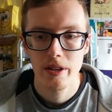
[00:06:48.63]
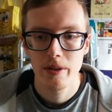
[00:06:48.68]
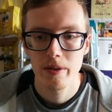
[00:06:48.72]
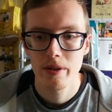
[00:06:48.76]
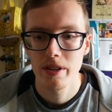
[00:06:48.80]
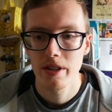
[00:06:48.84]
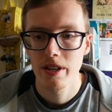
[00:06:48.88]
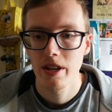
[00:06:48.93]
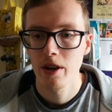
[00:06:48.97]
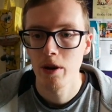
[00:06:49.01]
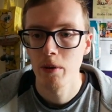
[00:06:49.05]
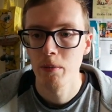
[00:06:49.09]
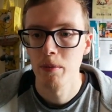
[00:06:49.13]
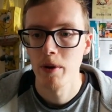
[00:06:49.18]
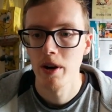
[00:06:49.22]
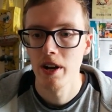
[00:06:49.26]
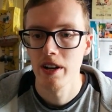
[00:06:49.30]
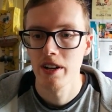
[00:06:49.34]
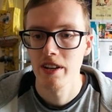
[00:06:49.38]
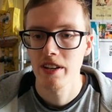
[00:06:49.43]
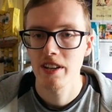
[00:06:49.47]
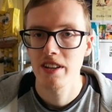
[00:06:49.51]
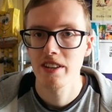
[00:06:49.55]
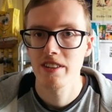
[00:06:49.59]
Neil
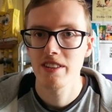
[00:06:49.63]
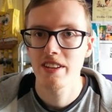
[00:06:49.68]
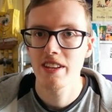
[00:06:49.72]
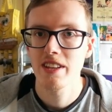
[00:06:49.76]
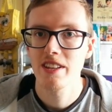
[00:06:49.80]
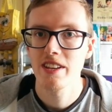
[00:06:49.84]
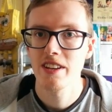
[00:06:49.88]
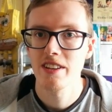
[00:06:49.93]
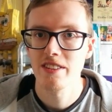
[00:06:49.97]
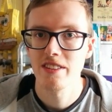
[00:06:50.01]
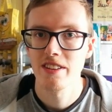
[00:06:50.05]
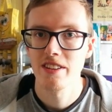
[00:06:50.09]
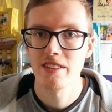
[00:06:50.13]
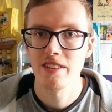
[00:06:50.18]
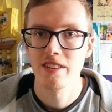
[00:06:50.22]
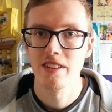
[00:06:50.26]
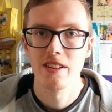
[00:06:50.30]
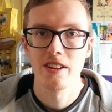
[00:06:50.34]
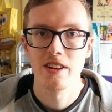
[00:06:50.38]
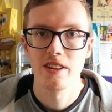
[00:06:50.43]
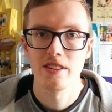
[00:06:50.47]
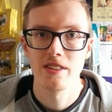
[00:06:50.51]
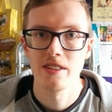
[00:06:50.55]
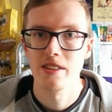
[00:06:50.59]
Brand, because he does this
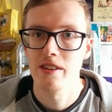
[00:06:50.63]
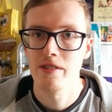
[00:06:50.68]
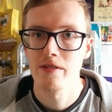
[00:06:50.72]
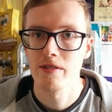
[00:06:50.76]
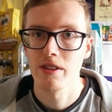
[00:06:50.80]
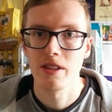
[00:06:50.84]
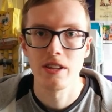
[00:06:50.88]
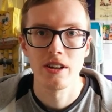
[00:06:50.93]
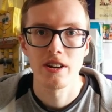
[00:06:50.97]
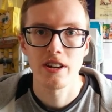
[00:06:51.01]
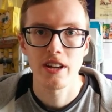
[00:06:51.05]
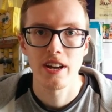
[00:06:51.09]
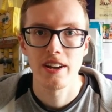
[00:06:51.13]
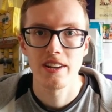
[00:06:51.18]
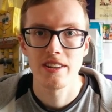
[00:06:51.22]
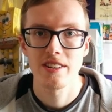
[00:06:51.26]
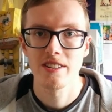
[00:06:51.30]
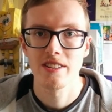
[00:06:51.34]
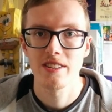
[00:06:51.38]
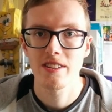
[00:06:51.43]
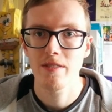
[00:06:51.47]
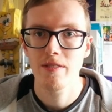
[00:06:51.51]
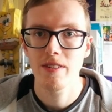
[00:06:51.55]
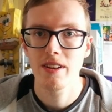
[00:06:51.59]
in loads of different
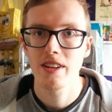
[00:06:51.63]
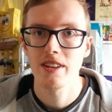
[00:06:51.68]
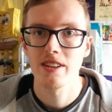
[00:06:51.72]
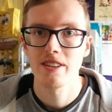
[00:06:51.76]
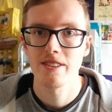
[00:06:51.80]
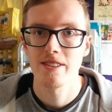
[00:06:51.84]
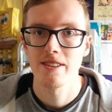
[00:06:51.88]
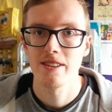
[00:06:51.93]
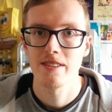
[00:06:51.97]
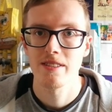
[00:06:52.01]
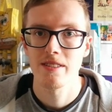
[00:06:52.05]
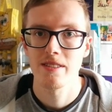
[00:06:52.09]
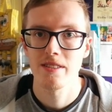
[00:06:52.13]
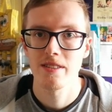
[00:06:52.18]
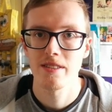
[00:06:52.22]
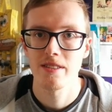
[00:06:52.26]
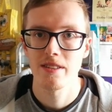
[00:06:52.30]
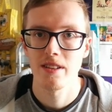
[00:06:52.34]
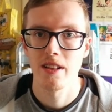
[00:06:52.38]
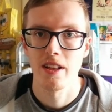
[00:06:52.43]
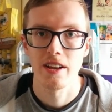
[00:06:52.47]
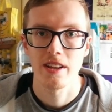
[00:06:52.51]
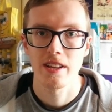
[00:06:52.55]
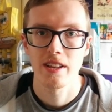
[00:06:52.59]
locations, if he does this
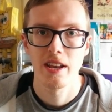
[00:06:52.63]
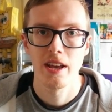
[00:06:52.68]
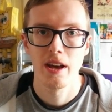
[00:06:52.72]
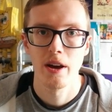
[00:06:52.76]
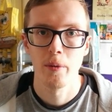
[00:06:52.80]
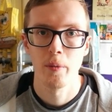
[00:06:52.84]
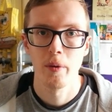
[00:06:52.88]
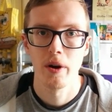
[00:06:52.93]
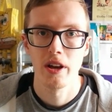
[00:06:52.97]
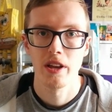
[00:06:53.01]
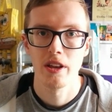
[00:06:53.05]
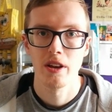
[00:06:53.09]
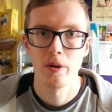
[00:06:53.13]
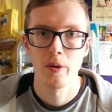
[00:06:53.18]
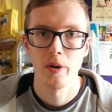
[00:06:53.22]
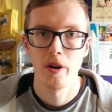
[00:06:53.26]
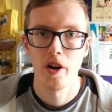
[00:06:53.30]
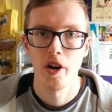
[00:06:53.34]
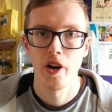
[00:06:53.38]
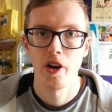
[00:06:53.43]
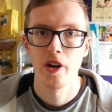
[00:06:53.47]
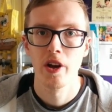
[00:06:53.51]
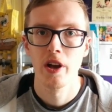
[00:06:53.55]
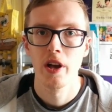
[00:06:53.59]
like near where you
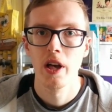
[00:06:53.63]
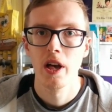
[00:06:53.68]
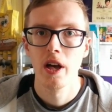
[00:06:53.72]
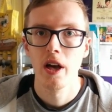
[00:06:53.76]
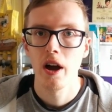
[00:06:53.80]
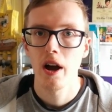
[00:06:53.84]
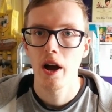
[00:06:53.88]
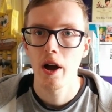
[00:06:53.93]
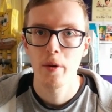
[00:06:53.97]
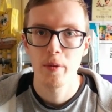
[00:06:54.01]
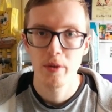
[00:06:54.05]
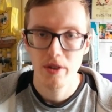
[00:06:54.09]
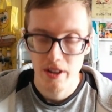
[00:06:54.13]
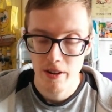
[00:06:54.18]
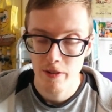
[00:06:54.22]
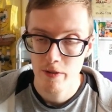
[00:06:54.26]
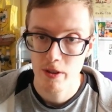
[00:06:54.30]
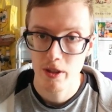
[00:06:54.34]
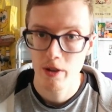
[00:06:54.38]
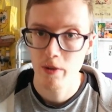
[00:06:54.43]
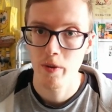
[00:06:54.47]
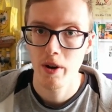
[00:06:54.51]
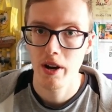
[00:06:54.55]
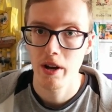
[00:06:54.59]
are, I would
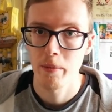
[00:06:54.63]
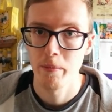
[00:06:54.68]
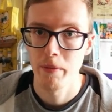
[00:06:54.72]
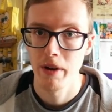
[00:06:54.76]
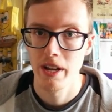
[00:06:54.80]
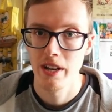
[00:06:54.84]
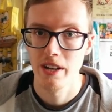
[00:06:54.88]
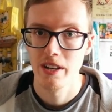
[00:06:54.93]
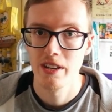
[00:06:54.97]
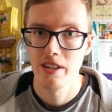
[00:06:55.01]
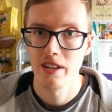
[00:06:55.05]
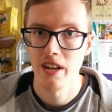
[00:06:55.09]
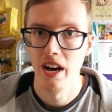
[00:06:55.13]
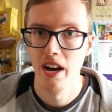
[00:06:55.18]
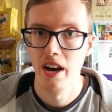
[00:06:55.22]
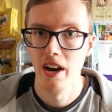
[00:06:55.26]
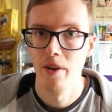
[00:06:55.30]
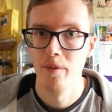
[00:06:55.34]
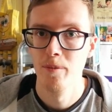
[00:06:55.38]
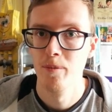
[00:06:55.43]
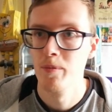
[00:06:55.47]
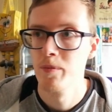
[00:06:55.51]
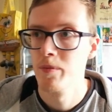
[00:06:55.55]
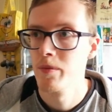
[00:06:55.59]
definitely recommend
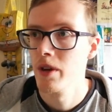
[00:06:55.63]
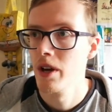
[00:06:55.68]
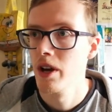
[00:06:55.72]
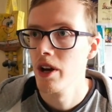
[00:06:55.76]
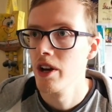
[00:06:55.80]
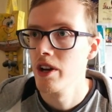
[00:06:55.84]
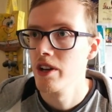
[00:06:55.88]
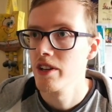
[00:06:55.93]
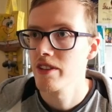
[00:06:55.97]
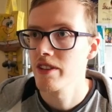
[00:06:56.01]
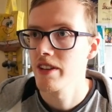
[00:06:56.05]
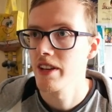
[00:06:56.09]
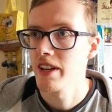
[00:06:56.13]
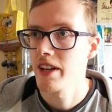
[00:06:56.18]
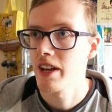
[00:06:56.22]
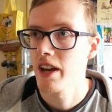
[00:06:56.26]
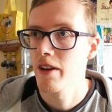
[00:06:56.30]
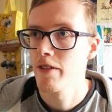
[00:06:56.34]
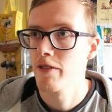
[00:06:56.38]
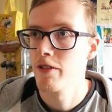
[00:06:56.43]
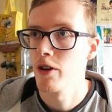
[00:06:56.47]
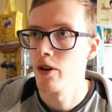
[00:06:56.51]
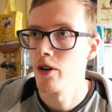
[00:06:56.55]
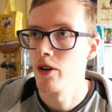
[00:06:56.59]
seeing it
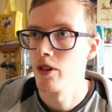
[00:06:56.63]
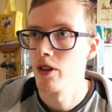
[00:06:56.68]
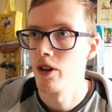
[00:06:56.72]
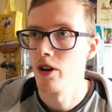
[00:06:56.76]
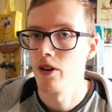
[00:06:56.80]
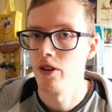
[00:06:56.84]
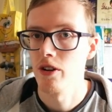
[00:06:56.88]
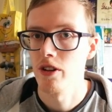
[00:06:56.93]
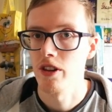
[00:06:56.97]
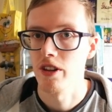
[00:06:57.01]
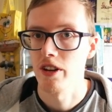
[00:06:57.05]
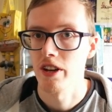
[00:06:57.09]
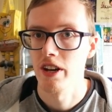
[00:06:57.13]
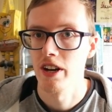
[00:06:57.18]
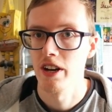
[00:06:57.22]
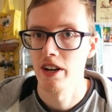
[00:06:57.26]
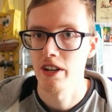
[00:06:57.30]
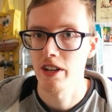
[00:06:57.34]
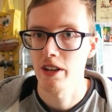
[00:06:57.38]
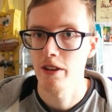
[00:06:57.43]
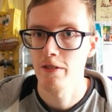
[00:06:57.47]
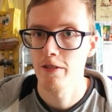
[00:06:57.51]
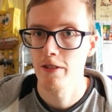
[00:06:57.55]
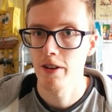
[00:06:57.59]
if you're a Laurel and
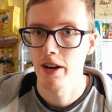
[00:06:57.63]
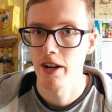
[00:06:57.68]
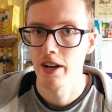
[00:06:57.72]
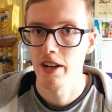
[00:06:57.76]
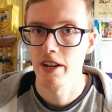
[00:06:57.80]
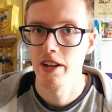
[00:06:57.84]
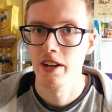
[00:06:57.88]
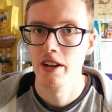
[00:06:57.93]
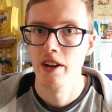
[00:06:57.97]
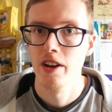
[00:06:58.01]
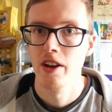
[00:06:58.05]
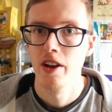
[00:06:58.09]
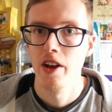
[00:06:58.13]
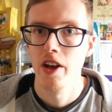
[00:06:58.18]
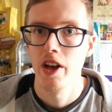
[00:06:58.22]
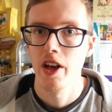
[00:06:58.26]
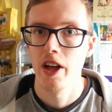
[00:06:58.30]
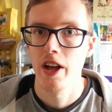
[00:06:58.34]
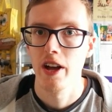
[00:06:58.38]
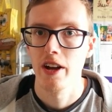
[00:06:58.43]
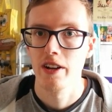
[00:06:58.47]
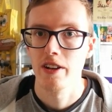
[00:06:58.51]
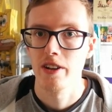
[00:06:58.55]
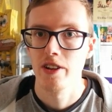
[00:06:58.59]
Hardy fan.
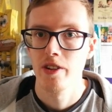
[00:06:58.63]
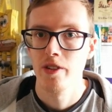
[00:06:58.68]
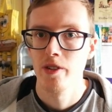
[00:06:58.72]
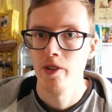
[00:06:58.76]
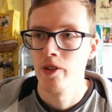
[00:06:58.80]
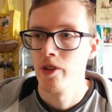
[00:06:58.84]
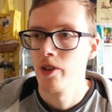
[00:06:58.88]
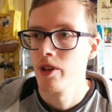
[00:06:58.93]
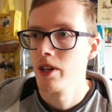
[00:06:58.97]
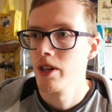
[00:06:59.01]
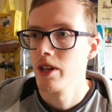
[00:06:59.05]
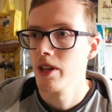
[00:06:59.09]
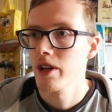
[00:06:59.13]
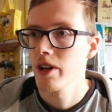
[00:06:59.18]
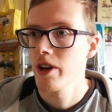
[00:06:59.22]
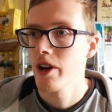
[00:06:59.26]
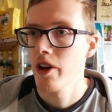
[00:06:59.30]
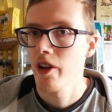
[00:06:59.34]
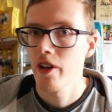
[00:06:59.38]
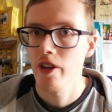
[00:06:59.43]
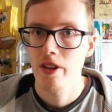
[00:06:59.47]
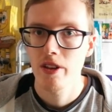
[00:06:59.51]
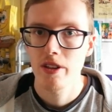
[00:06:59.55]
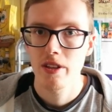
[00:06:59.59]
And
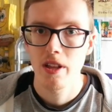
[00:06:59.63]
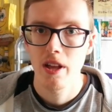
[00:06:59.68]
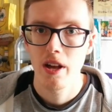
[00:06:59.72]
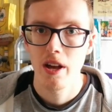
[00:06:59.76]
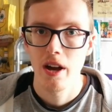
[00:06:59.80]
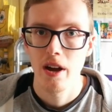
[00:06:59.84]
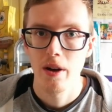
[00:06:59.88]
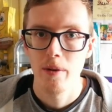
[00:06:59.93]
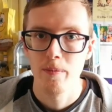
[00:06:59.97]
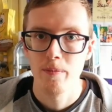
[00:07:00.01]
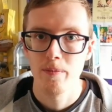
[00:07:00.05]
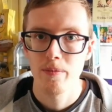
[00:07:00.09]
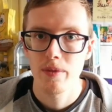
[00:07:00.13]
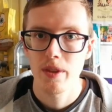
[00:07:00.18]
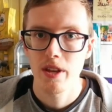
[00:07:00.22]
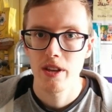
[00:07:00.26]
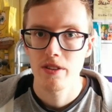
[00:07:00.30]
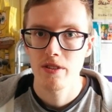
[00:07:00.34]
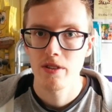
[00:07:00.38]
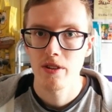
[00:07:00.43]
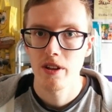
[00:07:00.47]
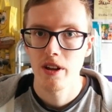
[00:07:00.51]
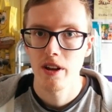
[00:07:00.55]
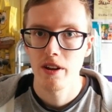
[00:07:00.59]
yeah,
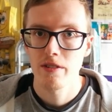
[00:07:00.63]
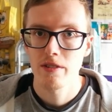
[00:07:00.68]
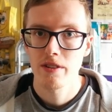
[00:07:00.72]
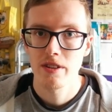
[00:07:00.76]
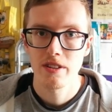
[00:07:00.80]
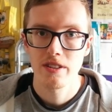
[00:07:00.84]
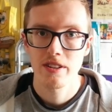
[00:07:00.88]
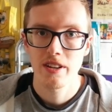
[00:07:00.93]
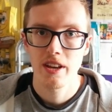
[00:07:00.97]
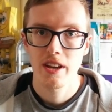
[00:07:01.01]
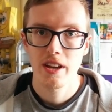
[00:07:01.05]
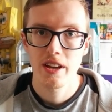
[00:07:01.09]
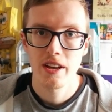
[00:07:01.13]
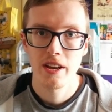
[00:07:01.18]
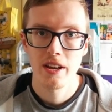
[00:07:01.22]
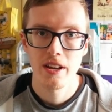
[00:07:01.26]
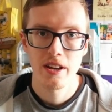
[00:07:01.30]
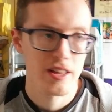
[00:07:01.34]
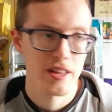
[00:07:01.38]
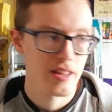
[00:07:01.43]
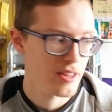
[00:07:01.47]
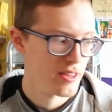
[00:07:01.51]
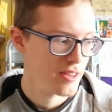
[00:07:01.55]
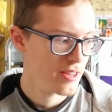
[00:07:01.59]
that's all I have to say.
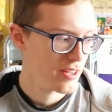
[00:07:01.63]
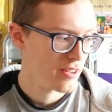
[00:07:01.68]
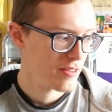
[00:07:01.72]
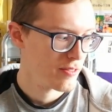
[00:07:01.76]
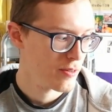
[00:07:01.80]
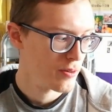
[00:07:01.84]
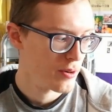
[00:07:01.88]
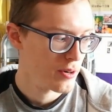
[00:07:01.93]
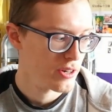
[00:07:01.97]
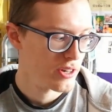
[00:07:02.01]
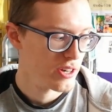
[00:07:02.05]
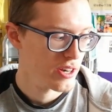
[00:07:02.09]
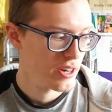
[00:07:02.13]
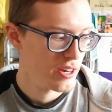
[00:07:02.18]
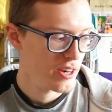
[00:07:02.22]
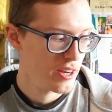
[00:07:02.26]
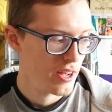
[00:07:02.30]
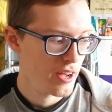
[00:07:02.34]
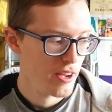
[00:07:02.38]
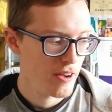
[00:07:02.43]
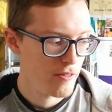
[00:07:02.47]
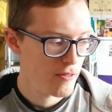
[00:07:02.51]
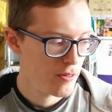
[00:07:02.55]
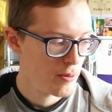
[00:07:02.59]
And thanks for watching,
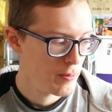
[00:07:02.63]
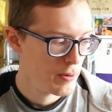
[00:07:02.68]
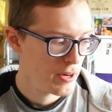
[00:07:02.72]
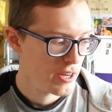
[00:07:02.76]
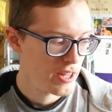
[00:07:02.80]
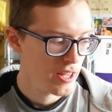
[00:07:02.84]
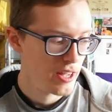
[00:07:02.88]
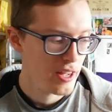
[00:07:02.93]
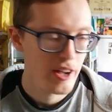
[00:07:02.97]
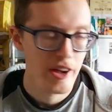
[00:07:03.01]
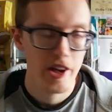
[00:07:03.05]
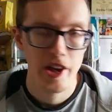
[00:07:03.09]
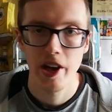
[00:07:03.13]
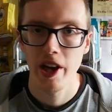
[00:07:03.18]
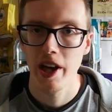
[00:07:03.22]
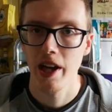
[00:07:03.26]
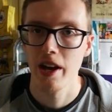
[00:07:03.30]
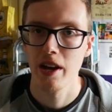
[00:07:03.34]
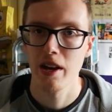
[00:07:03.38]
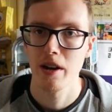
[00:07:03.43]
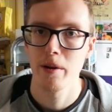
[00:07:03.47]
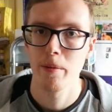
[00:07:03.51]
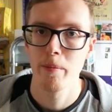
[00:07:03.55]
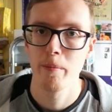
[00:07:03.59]
everybody,
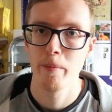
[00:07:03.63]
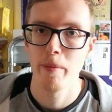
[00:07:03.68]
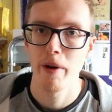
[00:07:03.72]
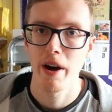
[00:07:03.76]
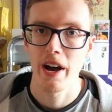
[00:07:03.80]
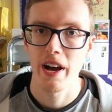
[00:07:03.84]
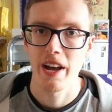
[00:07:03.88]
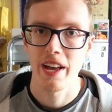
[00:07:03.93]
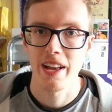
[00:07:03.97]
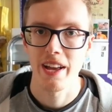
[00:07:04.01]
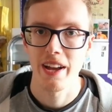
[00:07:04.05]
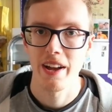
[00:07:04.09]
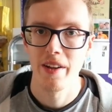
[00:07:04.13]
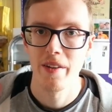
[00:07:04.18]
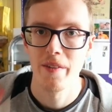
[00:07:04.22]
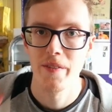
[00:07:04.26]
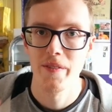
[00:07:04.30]
and bye.